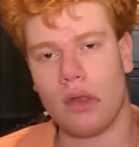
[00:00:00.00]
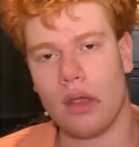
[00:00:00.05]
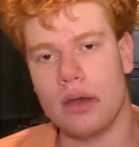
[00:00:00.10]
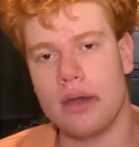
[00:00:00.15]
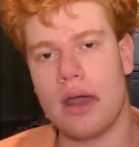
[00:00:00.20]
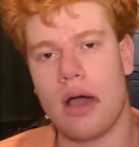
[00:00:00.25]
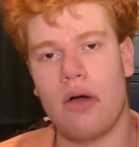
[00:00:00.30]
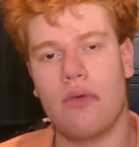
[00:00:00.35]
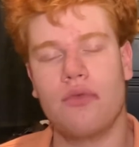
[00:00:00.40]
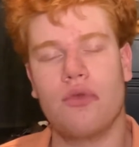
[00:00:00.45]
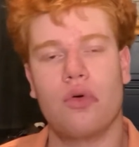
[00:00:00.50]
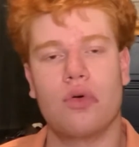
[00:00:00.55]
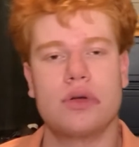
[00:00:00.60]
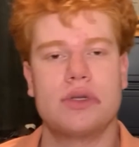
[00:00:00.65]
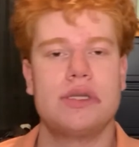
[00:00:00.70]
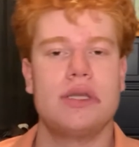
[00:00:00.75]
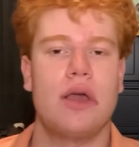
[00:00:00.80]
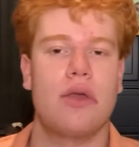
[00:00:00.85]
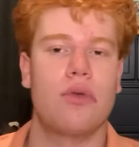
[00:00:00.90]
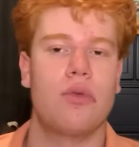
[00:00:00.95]
Now, of
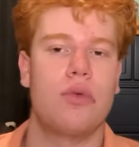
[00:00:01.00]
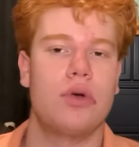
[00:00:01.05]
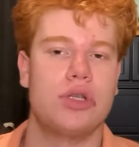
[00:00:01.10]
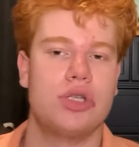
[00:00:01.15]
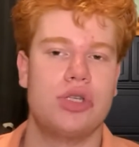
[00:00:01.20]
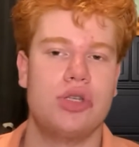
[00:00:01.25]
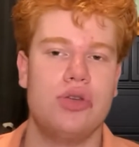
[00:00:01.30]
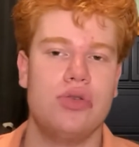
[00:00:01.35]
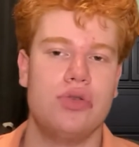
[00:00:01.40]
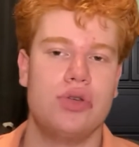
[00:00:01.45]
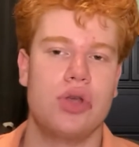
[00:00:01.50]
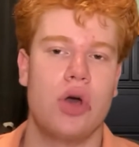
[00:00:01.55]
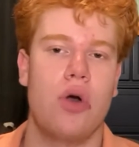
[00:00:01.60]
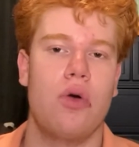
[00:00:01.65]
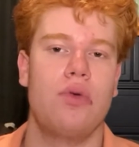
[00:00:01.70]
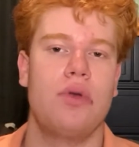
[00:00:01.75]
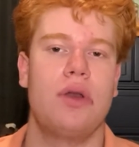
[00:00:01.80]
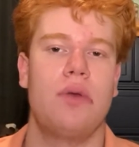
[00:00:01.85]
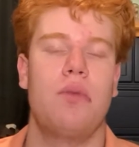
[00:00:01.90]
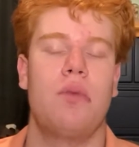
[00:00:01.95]
course, the other one's
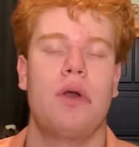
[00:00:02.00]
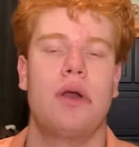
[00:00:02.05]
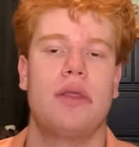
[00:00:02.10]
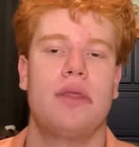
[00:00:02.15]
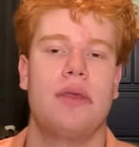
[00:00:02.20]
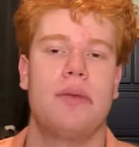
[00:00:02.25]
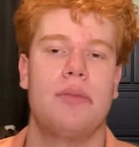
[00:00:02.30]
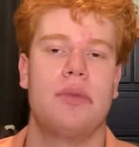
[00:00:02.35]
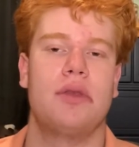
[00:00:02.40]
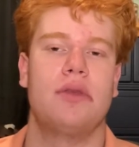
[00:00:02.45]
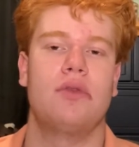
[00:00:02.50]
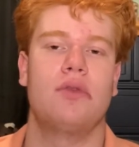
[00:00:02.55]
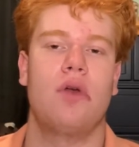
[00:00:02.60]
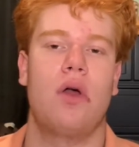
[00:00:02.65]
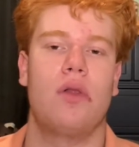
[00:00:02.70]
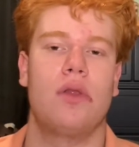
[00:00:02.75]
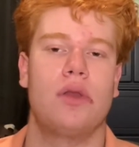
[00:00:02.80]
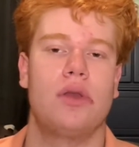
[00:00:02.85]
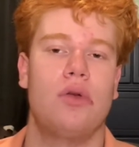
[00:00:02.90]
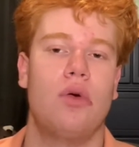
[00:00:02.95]
two-toned and one of them is
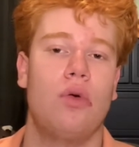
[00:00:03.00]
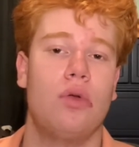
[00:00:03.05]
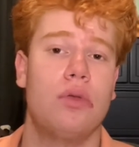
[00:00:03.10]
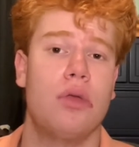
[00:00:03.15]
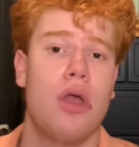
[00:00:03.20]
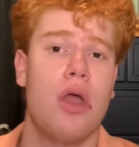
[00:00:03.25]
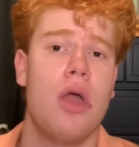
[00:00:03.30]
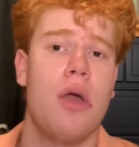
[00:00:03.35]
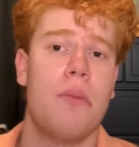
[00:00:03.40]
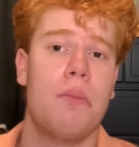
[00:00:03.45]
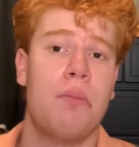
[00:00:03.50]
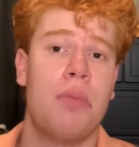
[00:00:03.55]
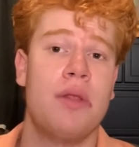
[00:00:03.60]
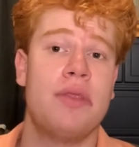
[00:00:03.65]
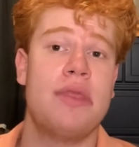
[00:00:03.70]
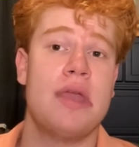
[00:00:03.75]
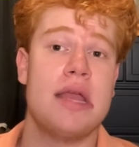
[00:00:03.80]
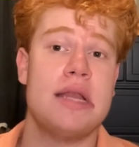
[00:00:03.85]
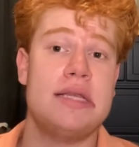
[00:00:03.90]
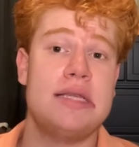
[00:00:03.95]
solid gold,
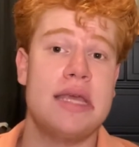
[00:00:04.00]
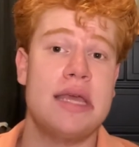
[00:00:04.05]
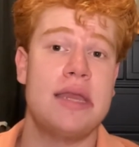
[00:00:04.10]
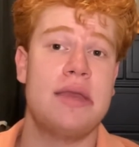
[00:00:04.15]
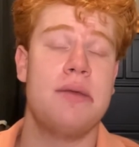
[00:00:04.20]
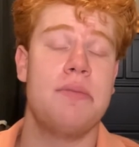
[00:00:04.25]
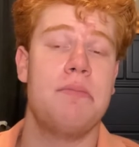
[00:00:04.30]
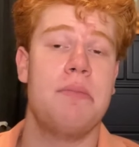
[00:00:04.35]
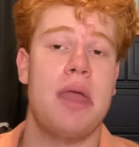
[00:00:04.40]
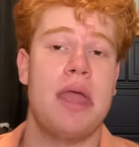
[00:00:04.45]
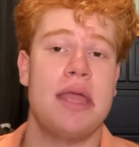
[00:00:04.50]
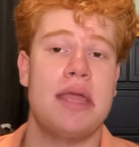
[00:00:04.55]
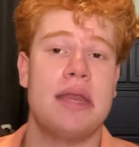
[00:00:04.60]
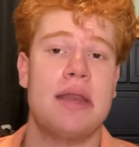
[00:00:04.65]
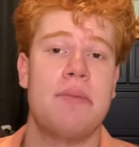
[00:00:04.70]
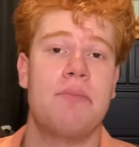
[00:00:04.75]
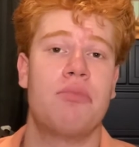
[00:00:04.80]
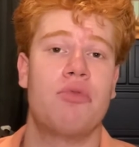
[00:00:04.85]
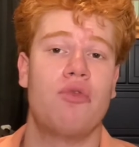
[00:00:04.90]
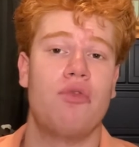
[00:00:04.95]
but they did make an
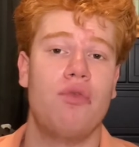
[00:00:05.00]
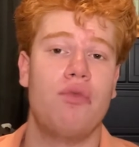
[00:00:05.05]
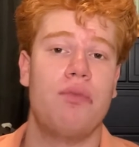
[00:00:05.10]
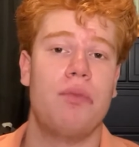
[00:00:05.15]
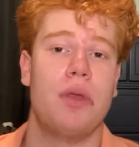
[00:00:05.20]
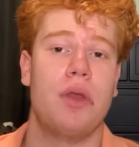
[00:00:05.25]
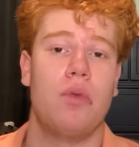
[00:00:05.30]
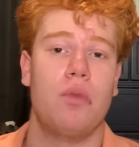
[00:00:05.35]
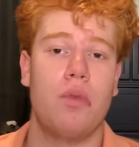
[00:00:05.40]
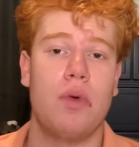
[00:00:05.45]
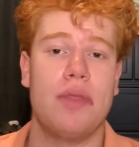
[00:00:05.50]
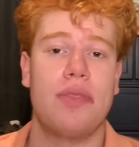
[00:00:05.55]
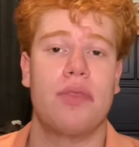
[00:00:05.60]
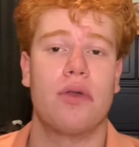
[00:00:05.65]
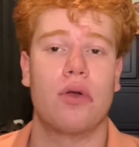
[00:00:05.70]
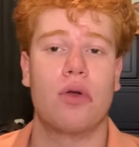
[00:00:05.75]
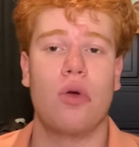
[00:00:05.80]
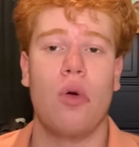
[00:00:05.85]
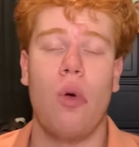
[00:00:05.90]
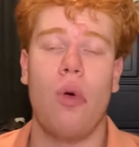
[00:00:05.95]
improvement with
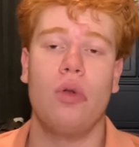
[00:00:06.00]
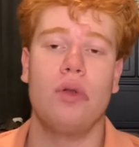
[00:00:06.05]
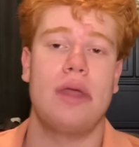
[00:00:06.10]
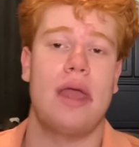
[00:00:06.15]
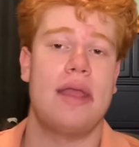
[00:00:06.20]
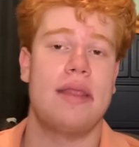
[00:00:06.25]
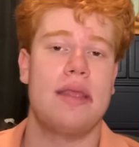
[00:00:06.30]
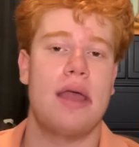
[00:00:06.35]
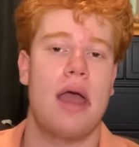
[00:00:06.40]
their gold, and